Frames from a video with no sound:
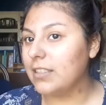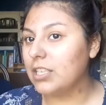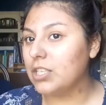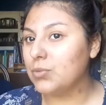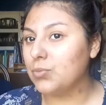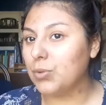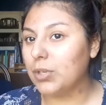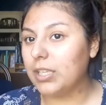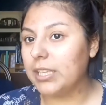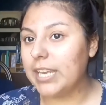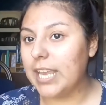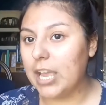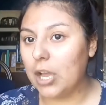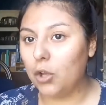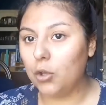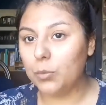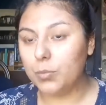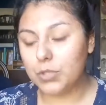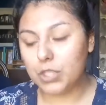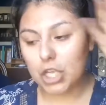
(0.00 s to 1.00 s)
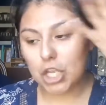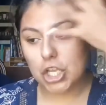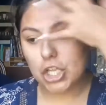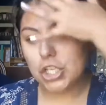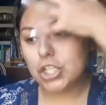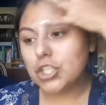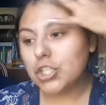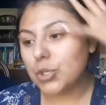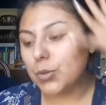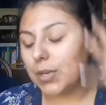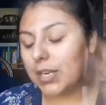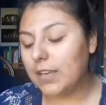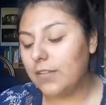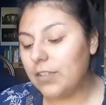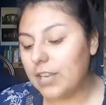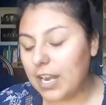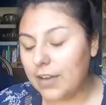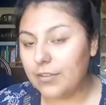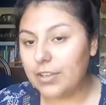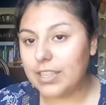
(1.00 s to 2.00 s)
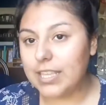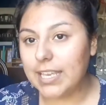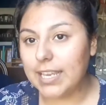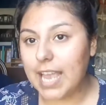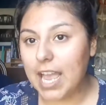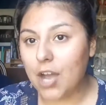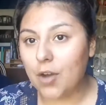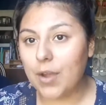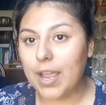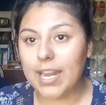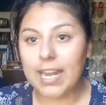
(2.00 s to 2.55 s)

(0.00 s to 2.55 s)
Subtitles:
this really helps to even everything out.